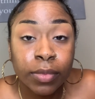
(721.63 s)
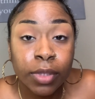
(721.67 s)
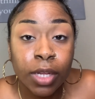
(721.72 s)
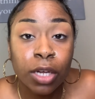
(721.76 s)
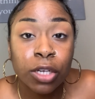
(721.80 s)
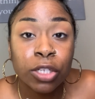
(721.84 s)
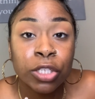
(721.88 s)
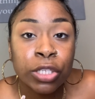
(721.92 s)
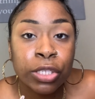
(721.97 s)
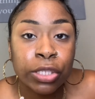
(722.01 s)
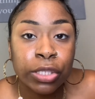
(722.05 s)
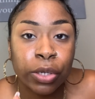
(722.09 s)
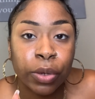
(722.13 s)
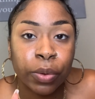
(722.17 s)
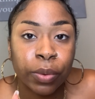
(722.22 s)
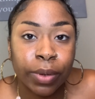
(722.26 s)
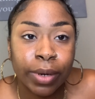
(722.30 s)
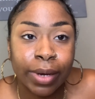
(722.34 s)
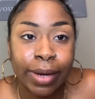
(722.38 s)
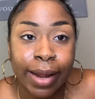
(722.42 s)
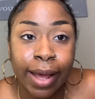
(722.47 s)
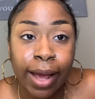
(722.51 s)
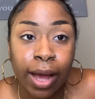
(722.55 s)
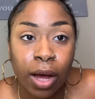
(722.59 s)
so
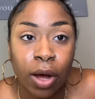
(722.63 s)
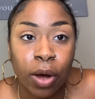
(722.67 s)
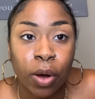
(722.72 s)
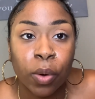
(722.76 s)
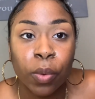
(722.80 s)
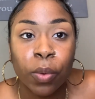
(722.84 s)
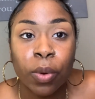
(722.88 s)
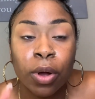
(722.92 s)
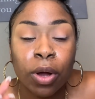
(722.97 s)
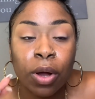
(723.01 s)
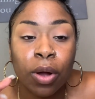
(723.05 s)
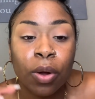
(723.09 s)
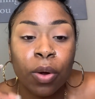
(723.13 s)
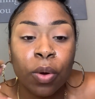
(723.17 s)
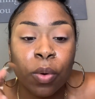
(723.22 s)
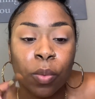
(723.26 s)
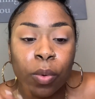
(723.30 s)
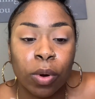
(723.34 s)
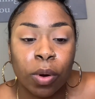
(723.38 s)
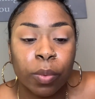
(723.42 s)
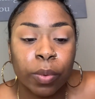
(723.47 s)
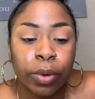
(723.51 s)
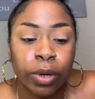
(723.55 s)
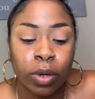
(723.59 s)
now
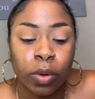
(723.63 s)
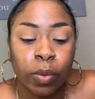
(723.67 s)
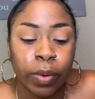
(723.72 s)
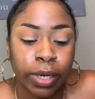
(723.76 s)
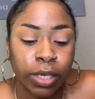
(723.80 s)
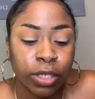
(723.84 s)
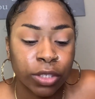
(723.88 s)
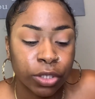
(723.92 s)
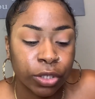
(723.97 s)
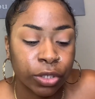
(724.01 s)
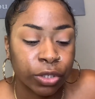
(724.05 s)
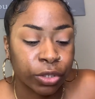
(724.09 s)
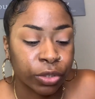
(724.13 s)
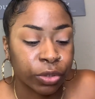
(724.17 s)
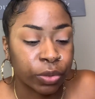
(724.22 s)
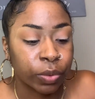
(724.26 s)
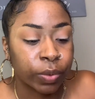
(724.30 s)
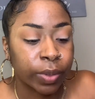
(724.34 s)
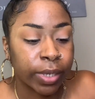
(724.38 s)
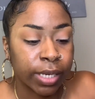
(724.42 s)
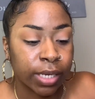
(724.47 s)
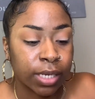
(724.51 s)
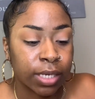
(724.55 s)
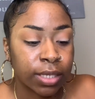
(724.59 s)
what we're going to do
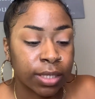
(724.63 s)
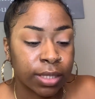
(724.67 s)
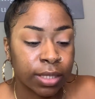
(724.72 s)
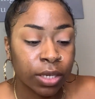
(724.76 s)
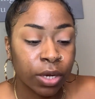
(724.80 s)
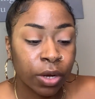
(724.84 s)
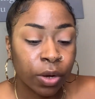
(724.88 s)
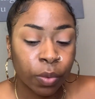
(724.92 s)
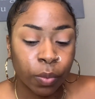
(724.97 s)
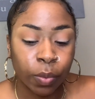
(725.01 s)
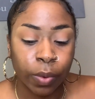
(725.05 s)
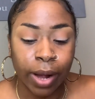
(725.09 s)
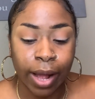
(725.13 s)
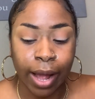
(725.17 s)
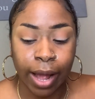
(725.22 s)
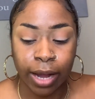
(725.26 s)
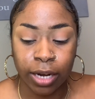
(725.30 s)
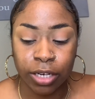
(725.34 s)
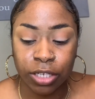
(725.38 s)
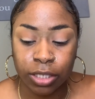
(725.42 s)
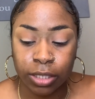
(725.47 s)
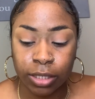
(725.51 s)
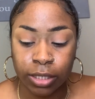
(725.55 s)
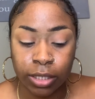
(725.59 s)
is we're
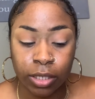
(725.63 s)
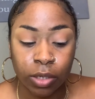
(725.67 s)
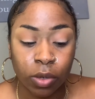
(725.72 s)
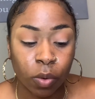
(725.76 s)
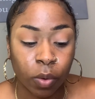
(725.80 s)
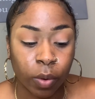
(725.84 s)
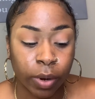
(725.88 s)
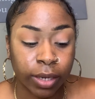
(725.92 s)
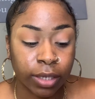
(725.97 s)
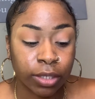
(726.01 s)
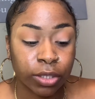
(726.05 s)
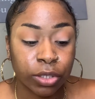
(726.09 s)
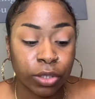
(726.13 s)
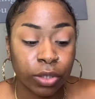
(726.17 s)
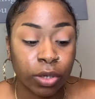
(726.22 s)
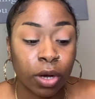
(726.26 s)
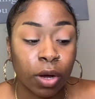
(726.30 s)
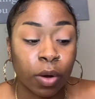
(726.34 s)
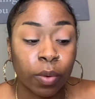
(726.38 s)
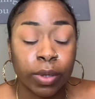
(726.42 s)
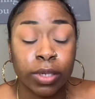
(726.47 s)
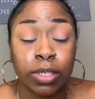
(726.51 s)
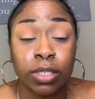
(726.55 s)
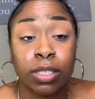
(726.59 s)
actually going to
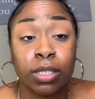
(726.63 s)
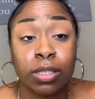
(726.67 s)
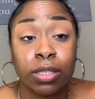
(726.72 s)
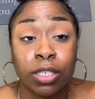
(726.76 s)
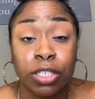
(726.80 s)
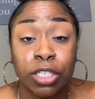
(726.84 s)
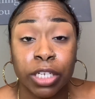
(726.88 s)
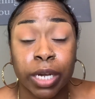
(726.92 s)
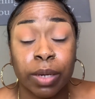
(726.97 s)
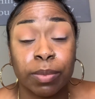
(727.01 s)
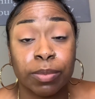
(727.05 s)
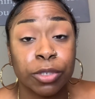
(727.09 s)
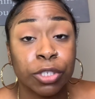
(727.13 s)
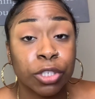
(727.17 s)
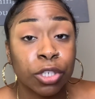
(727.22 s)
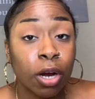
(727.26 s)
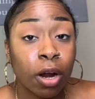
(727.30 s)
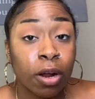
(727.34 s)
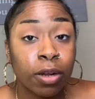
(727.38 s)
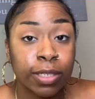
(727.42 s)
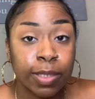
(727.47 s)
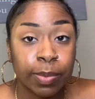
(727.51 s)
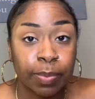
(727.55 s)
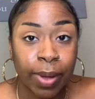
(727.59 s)
go into the James
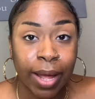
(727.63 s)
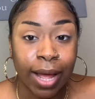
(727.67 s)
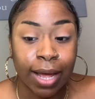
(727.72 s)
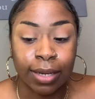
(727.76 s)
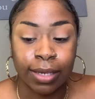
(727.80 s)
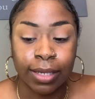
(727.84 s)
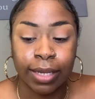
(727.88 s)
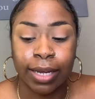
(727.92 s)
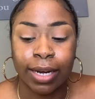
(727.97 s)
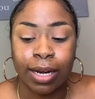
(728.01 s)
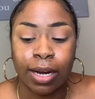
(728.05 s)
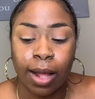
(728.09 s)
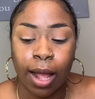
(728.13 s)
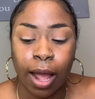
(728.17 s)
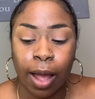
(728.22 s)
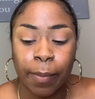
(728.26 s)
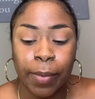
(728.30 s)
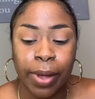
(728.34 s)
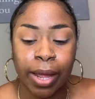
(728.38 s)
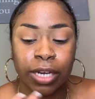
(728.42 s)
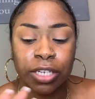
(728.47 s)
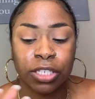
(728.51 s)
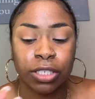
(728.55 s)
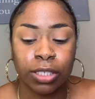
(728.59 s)
Charles palette, and I'm
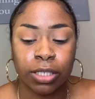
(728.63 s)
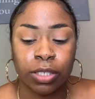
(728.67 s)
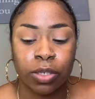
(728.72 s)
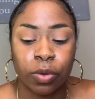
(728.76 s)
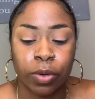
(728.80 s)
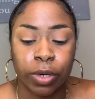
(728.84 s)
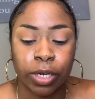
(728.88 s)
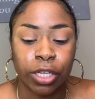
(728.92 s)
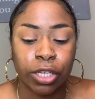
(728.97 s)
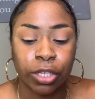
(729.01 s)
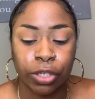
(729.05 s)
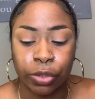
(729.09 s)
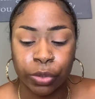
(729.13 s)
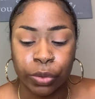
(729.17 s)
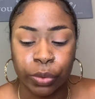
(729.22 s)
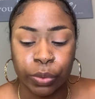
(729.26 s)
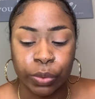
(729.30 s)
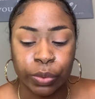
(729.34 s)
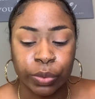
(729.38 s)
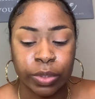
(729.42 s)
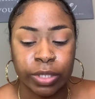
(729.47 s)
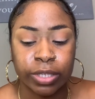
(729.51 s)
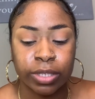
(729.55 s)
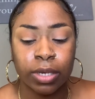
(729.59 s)
actually going to
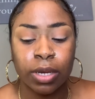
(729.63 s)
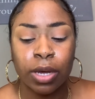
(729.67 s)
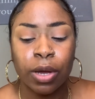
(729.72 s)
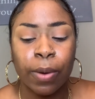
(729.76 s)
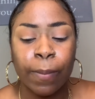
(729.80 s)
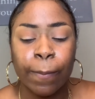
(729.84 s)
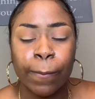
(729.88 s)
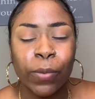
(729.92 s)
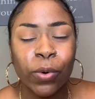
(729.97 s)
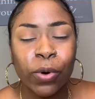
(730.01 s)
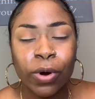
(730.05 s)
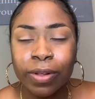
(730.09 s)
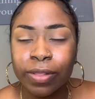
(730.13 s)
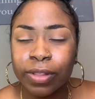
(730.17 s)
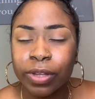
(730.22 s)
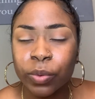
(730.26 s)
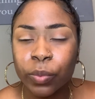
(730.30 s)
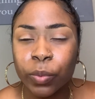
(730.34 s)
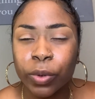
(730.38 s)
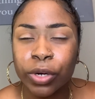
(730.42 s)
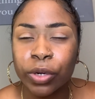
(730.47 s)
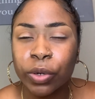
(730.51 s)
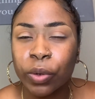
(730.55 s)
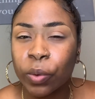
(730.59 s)
use more than
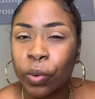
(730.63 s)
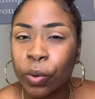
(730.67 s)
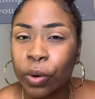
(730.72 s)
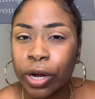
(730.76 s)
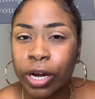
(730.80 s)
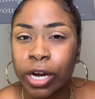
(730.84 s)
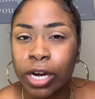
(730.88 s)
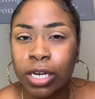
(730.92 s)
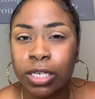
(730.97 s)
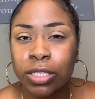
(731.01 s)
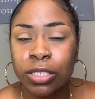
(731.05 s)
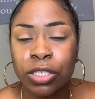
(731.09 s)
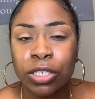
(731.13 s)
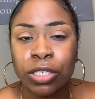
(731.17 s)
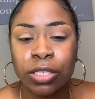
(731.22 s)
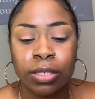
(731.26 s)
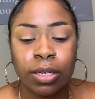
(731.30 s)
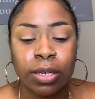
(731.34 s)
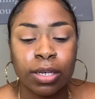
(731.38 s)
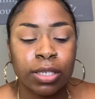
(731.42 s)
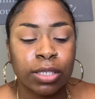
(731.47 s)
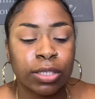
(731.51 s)
one orange.